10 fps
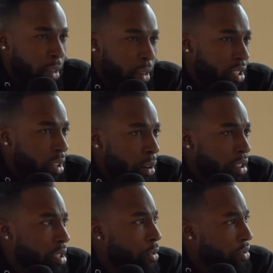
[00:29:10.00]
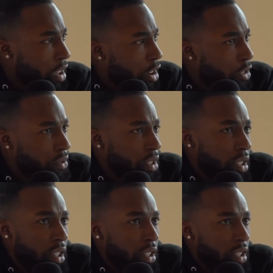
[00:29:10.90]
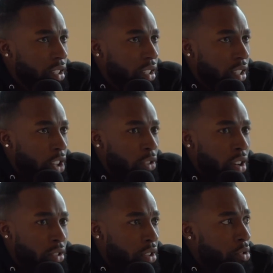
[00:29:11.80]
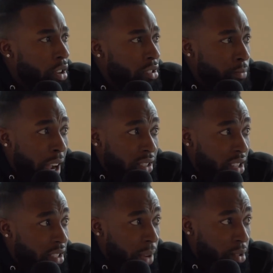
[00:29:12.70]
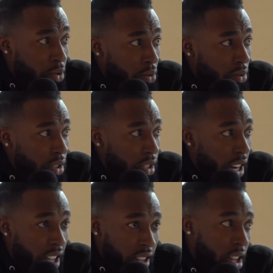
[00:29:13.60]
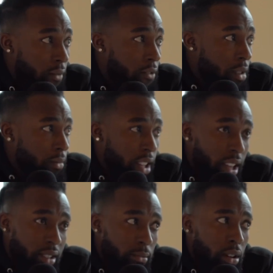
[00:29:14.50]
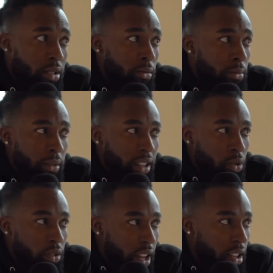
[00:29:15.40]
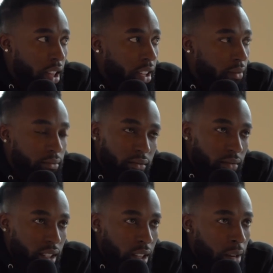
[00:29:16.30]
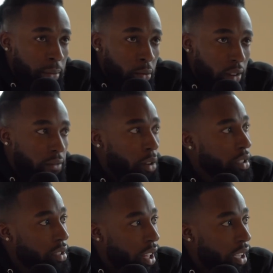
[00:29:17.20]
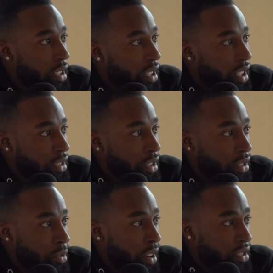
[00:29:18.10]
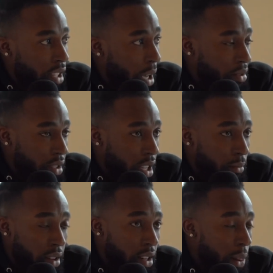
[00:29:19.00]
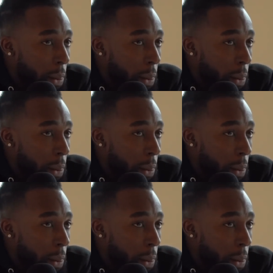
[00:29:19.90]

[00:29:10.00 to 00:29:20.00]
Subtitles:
making a ballsy move to go under a new coach back to the same school that I got cut from. Like, that's a ballsy move. People ain't doing that. Like, a lot of people would have folded, like, in certain situations that I was in. But,